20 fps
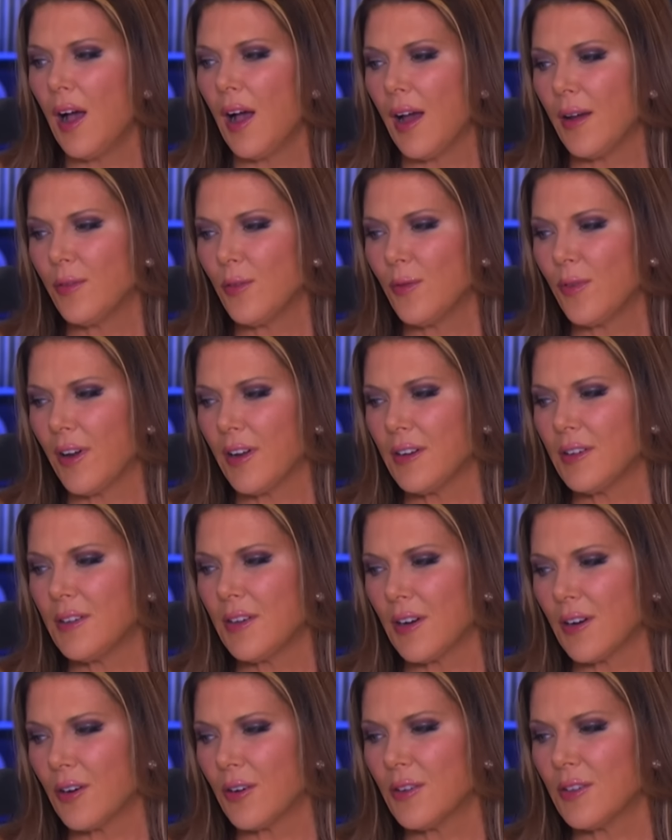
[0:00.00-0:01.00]
I've invited
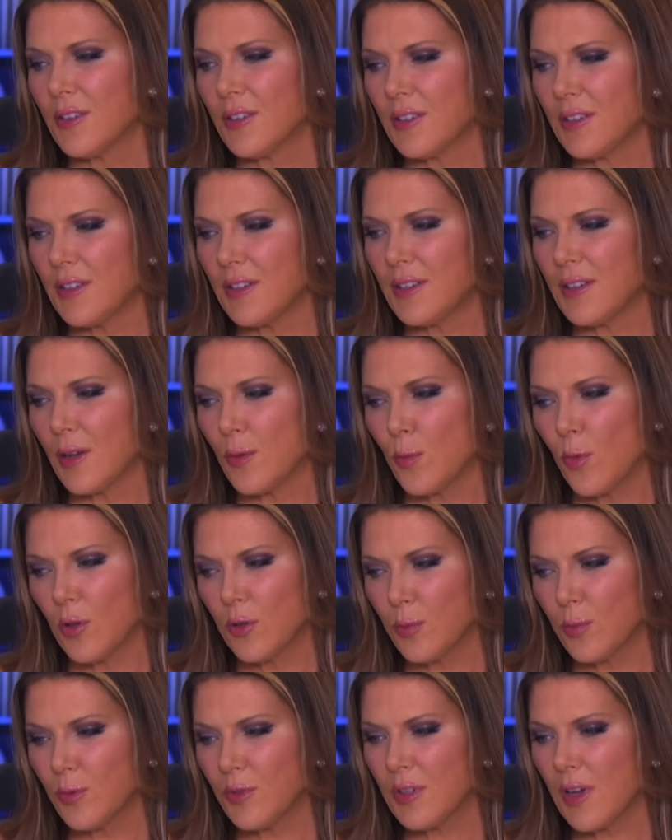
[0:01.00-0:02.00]
Tucker to sit down
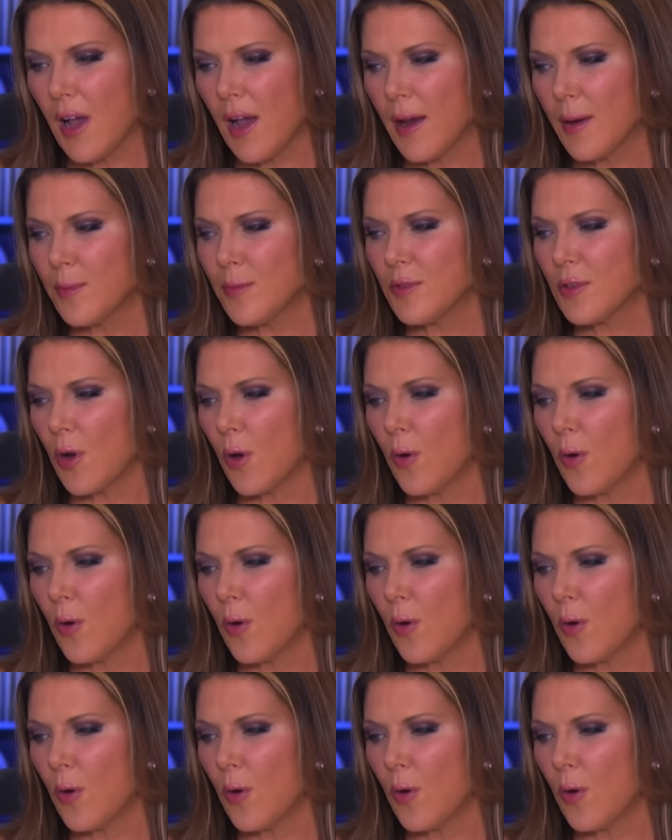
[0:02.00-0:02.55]
multiple times